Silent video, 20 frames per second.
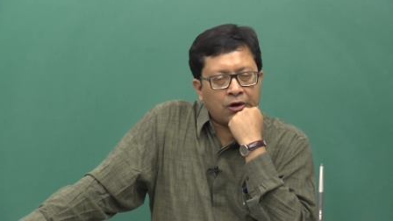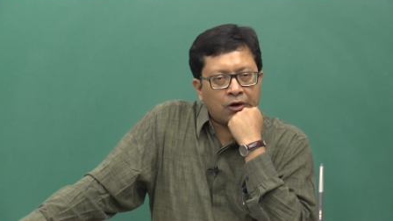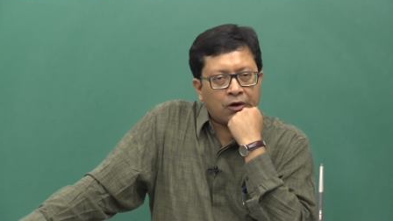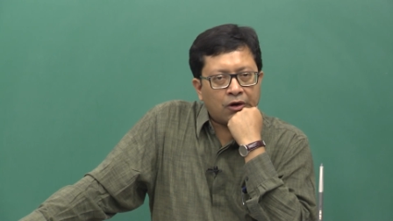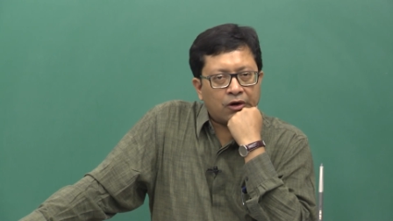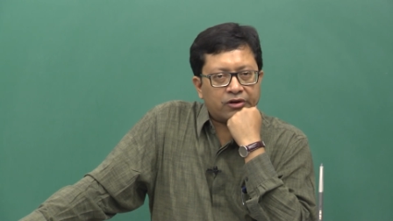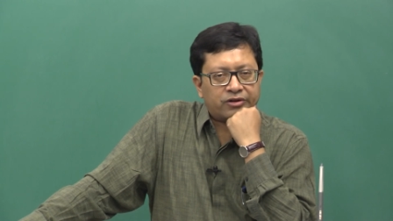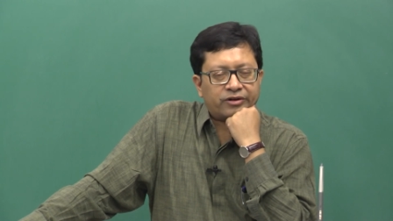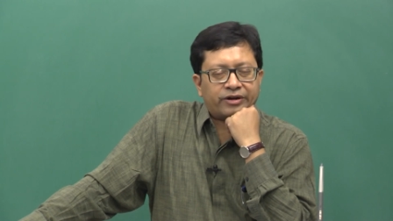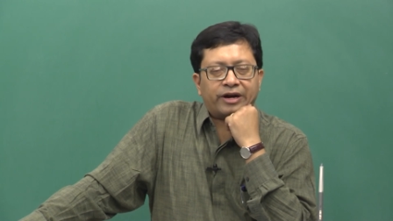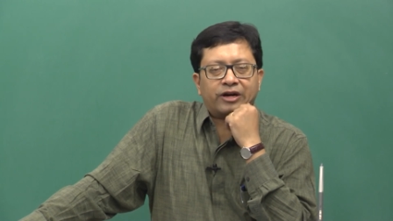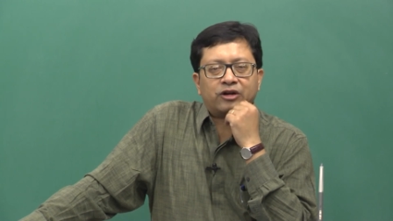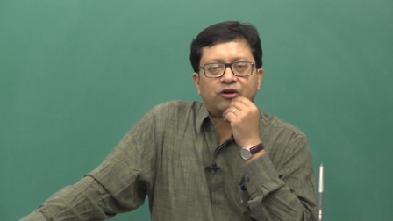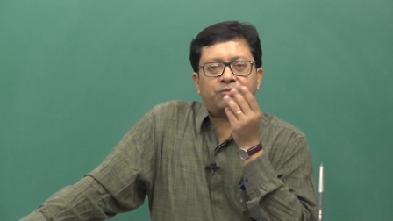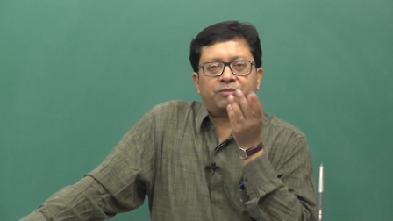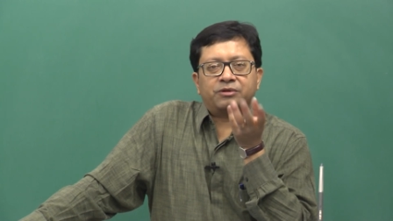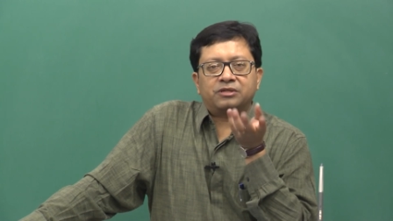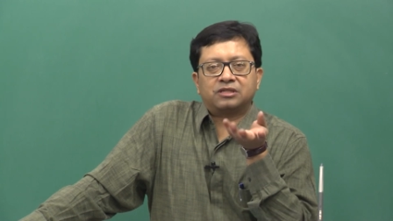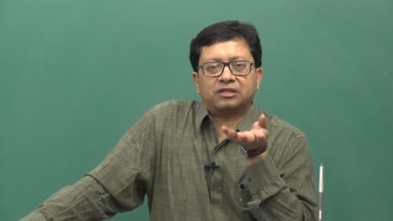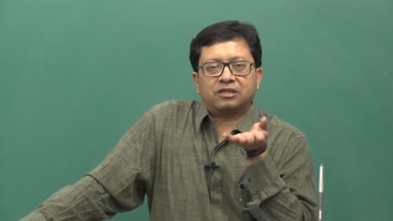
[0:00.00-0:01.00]
or trying to
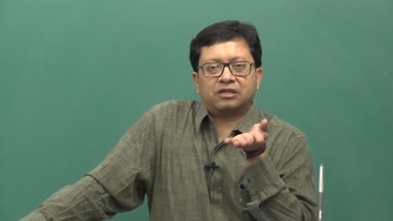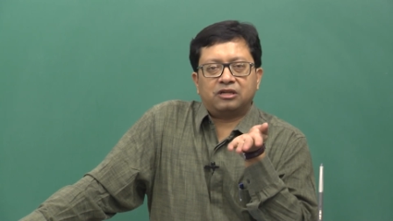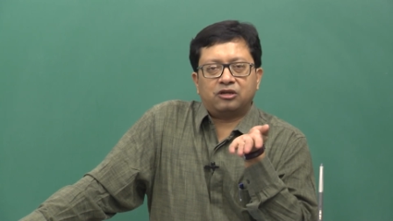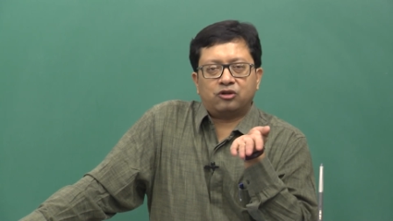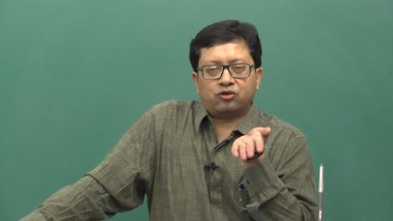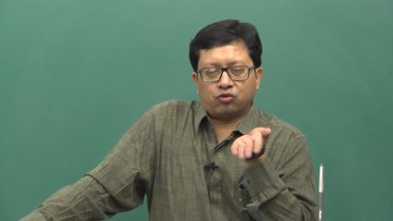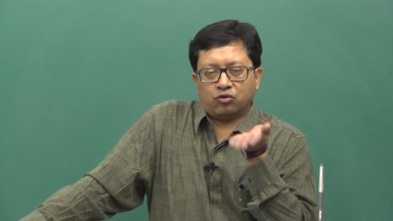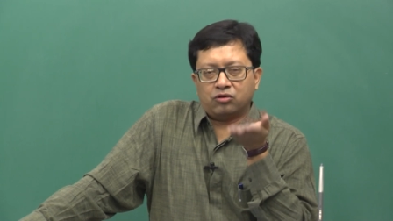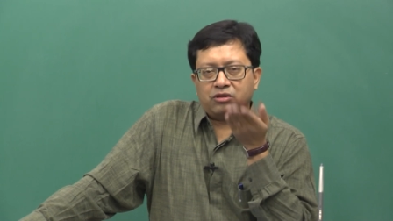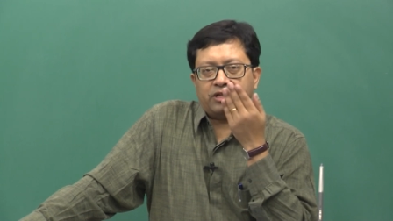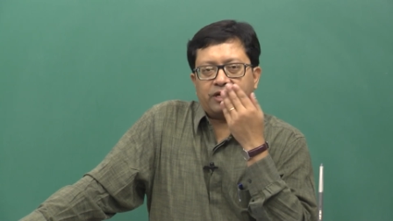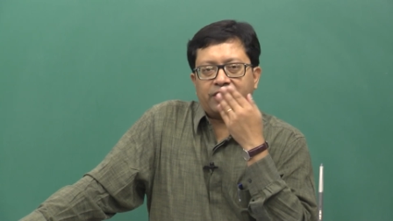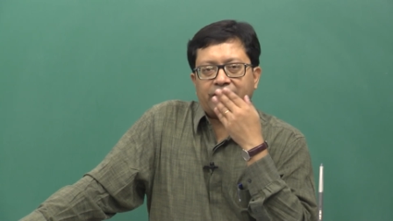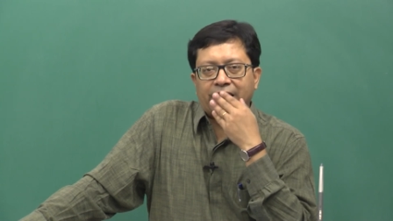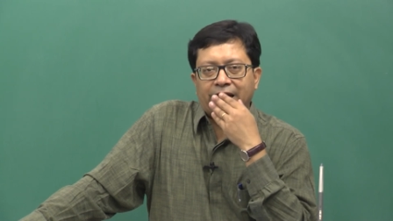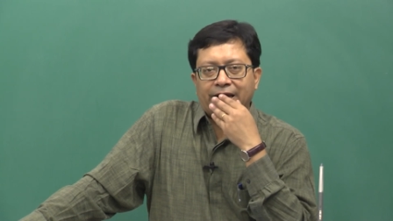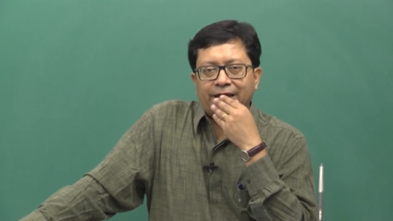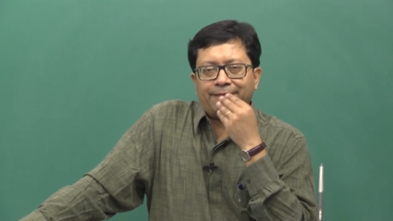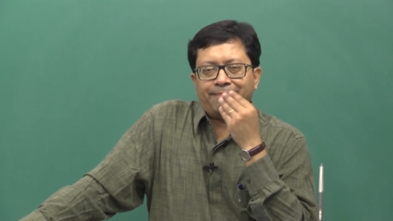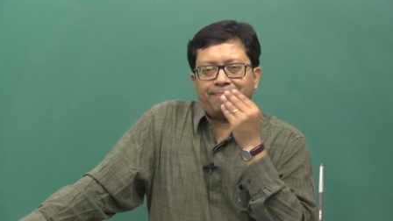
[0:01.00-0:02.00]
basically roll the
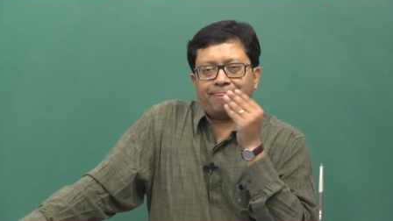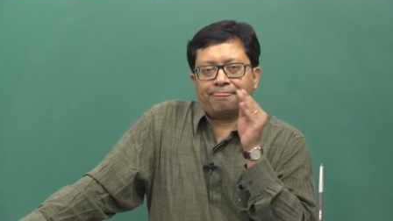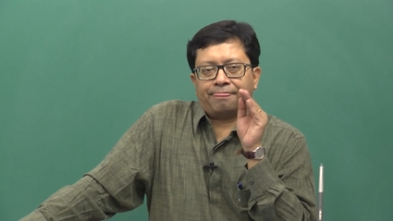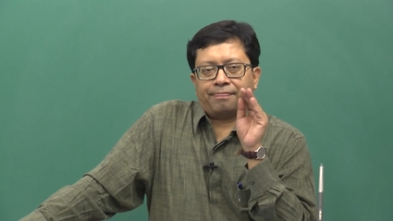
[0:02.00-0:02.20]
die.